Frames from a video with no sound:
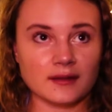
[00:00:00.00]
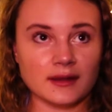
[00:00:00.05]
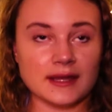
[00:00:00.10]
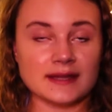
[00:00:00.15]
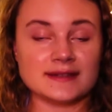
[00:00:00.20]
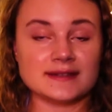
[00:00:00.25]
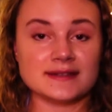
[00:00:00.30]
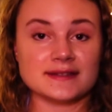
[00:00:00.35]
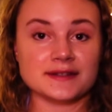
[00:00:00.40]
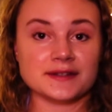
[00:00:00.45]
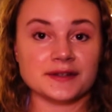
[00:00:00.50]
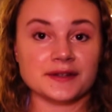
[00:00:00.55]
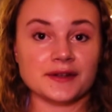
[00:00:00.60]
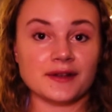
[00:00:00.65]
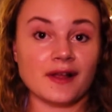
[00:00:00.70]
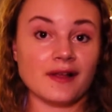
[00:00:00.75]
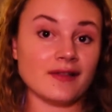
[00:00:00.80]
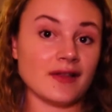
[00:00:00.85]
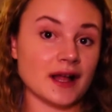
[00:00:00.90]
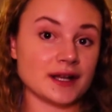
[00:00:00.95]
It's
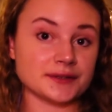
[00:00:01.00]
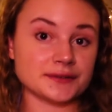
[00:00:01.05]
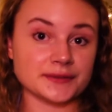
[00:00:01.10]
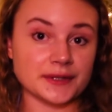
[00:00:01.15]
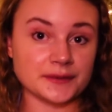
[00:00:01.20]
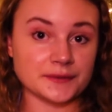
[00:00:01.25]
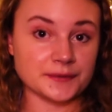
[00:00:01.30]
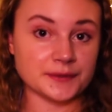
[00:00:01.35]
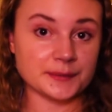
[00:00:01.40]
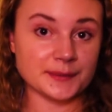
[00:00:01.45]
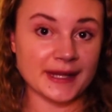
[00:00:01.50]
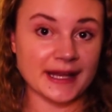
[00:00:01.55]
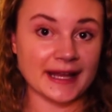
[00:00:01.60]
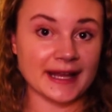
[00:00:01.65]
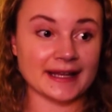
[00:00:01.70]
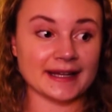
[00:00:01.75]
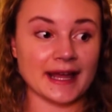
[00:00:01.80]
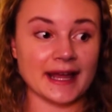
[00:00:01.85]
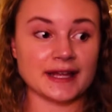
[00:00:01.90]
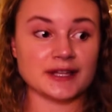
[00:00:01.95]
still a lot of fun for me
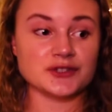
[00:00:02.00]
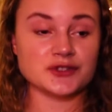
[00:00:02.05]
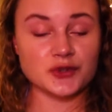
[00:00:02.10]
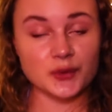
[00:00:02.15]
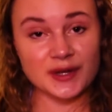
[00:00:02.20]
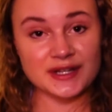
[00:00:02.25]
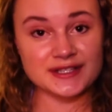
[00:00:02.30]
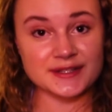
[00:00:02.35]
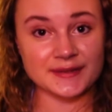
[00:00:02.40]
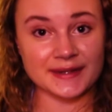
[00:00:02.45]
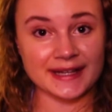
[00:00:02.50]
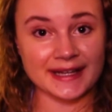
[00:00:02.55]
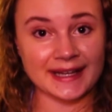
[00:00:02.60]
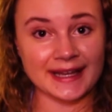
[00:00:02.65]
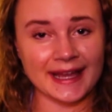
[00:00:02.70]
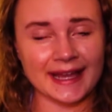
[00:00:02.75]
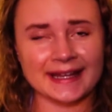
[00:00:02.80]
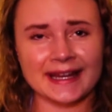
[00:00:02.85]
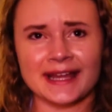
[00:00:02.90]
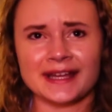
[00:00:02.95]
and I enjoy doing
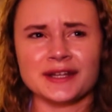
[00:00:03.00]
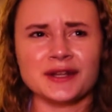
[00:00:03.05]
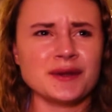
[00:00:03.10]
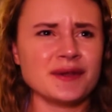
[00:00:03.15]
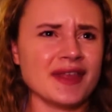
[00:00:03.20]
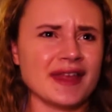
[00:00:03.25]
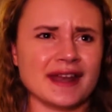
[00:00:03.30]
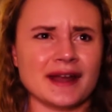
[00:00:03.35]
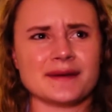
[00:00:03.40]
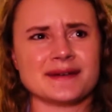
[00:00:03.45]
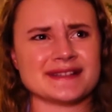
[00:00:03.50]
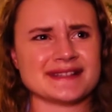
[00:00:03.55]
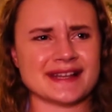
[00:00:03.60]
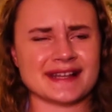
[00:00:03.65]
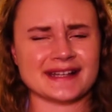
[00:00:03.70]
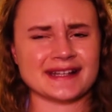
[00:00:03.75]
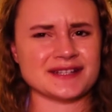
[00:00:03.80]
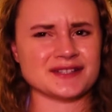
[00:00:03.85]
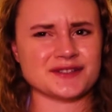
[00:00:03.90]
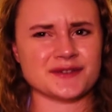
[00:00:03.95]
it, and I knew that I was
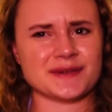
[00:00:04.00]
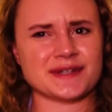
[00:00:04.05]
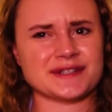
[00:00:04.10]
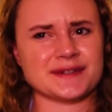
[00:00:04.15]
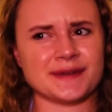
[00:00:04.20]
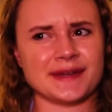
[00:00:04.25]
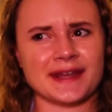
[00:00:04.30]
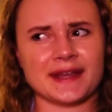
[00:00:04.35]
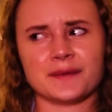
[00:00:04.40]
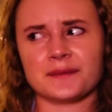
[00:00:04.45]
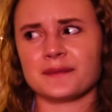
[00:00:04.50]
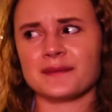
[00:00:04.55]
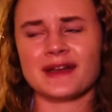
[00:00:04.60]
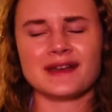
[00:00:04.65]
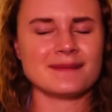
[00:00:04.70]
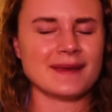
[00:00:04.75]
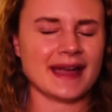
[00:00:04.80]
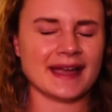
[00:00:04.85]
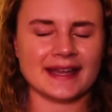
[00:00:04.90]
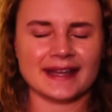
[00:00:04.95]
going to enjoy doing it way
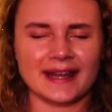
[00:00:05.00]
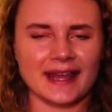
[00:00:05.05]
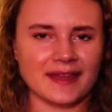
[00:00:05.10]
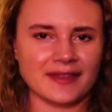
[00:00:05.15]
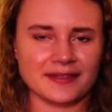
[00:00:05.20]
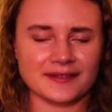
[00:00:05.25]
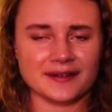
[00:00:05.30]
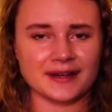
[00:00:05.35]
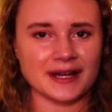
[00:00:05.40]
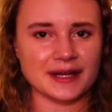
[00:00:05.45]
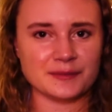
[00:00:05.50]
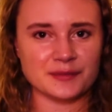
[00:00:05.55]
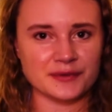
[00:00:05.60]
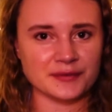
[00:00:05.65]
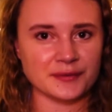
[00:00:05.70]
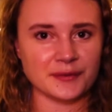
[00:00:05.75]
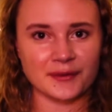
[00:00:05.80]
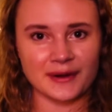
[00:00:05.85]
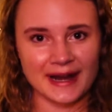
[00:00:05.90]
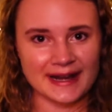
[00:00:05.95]
back in eighth grade
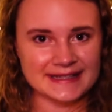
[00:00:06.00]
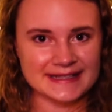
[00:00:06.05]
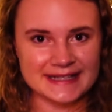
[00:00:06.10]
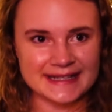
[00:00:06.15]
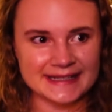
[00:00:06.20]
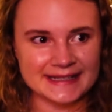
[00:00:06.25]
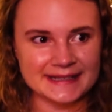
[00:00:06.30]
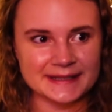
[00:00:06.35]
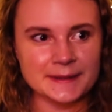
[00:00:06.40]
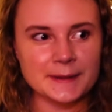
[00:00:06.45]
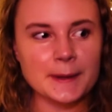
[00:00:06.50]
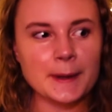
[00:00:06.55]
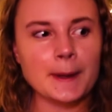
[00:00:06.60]
before I did.